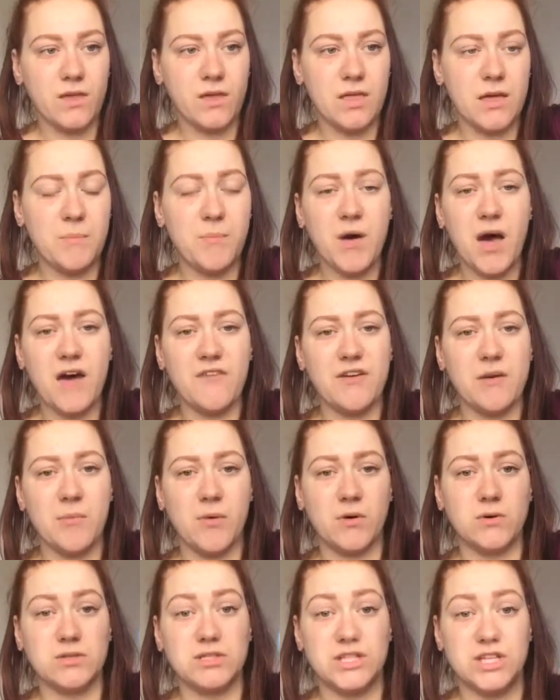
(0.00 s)
They're perfect
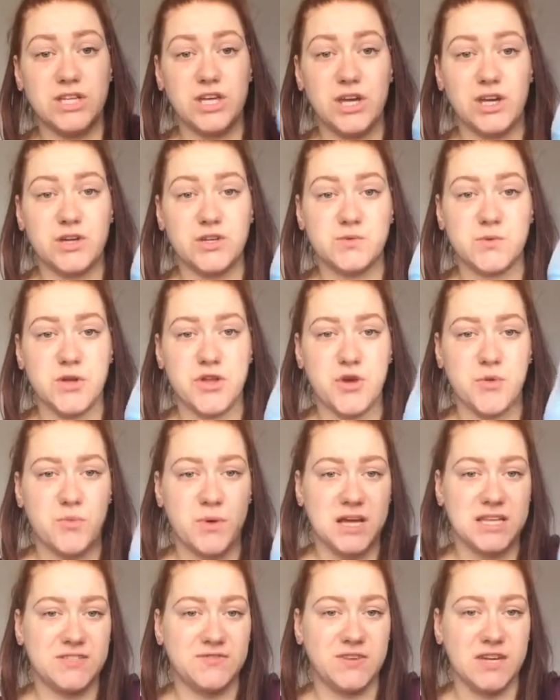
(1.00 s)
bottles to use when you're
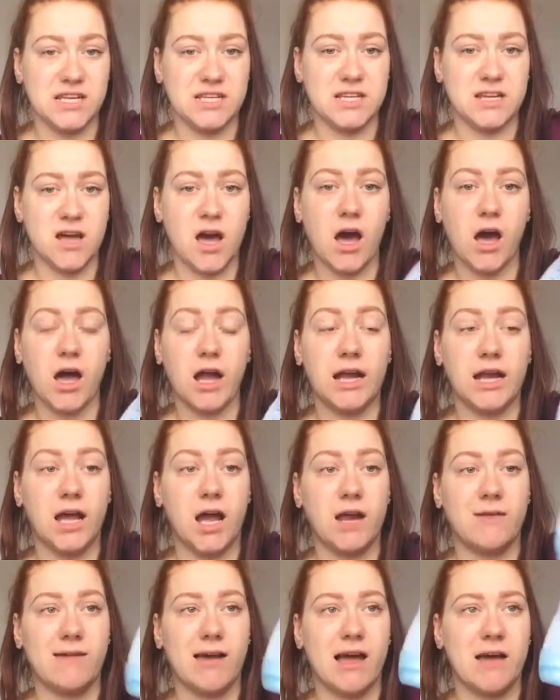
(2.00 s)
breastfeeding. I highly,
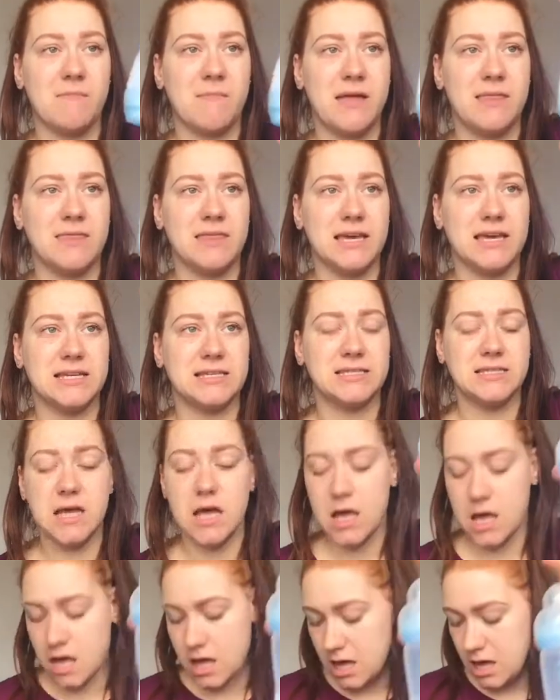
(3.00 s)
highly recommend these.
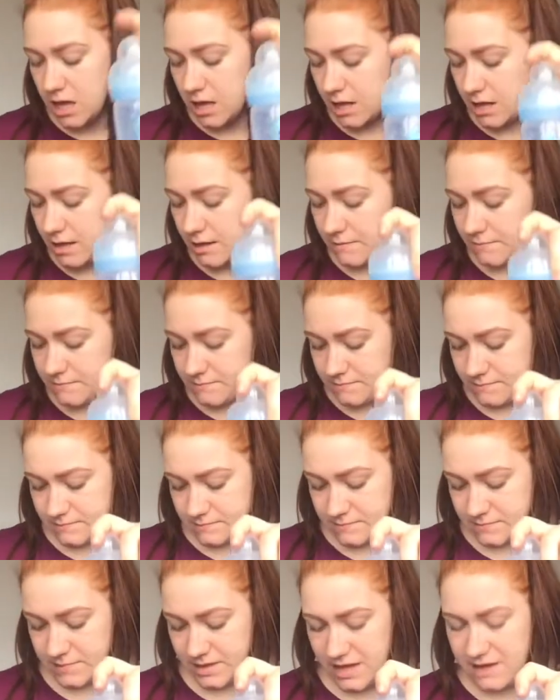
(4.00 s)

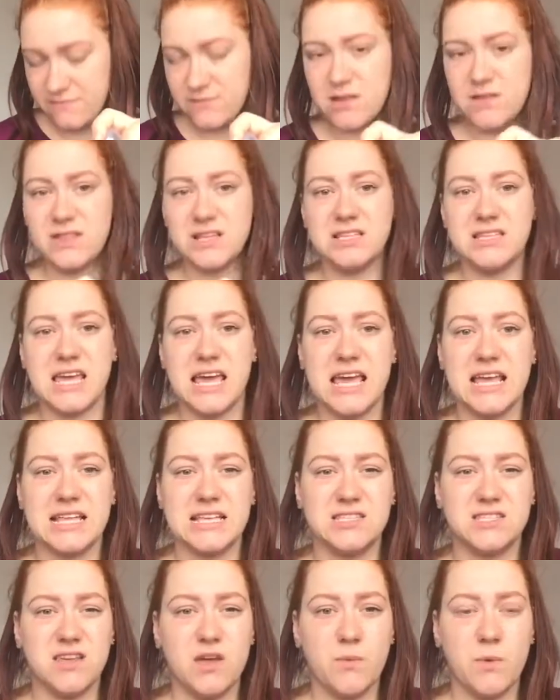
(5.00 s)
Even though the teat
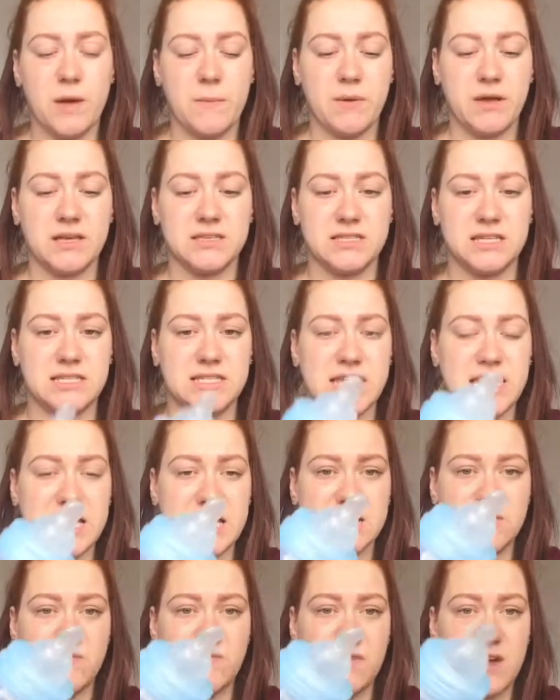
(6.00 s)
is so weird because the teat
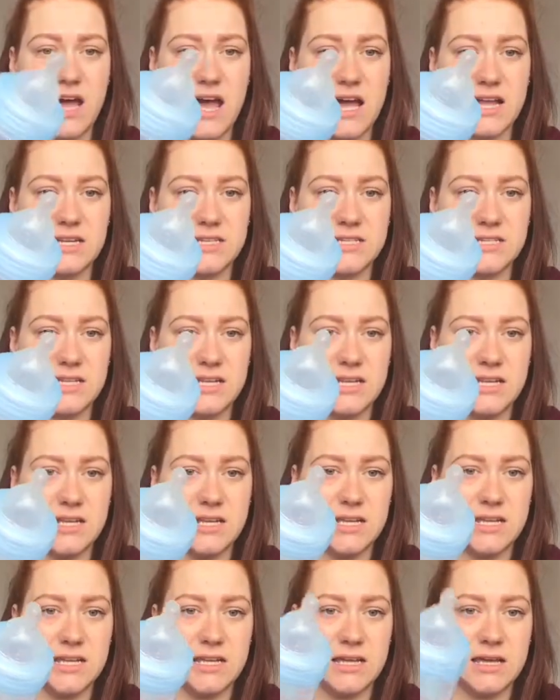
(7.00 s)
is flat.
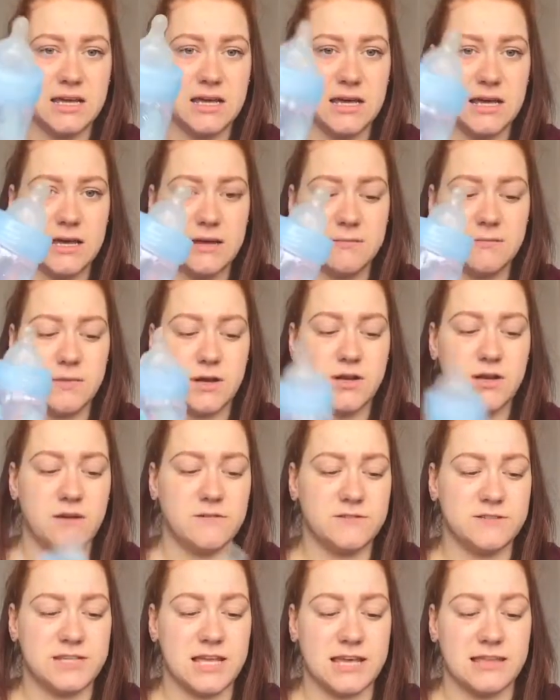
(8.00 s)
I know
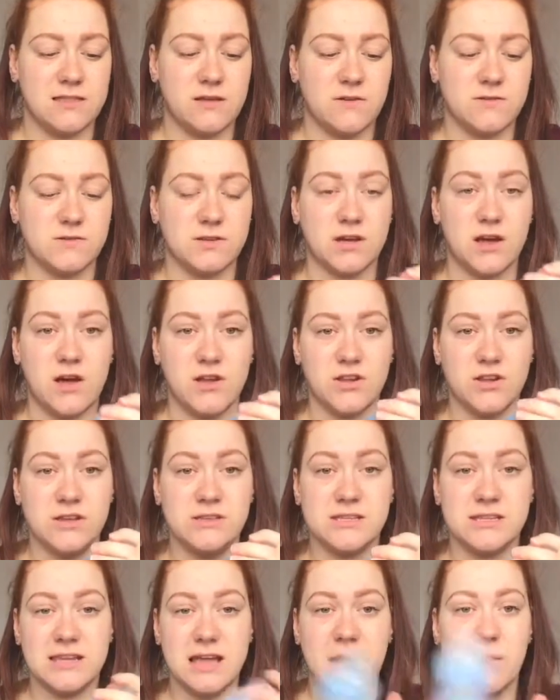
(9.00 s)
I've just taken it off so I can't
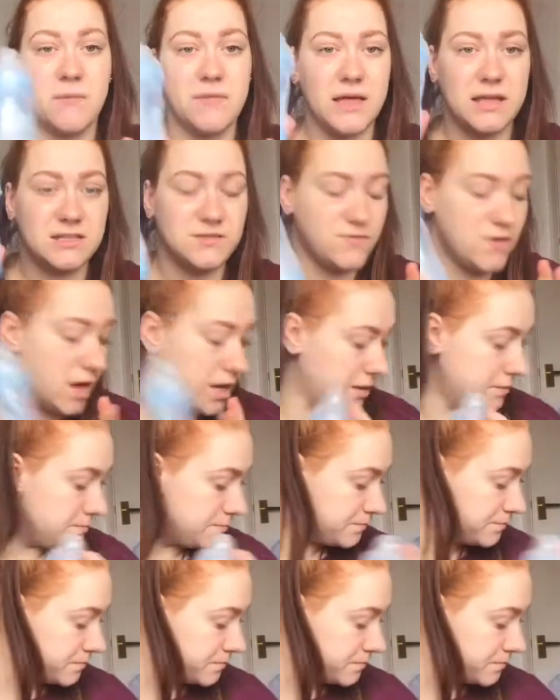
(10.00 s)
use it now, but that's fine.